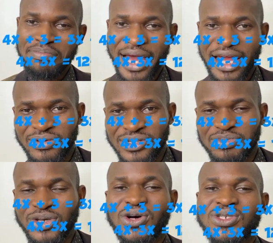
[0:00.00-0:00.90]
Minus,
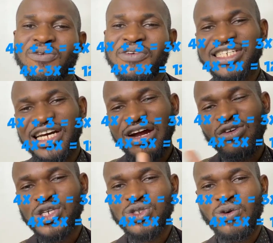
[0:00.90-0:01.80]
because of its
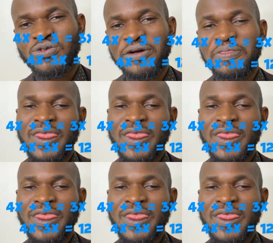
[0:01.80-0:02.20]
crossed over.